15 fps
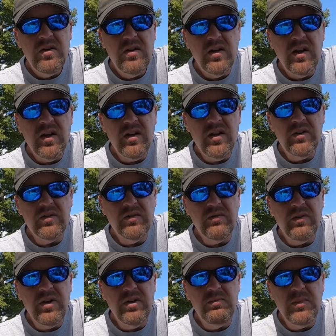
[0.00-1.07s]
And I like to
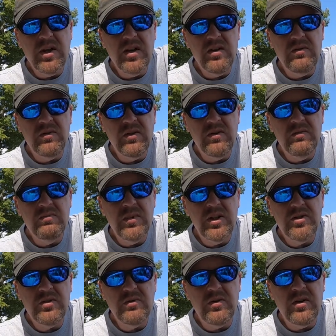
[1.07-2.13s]
thread them. I don't know
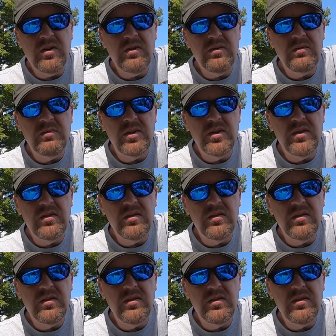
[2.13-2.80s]
about you all, but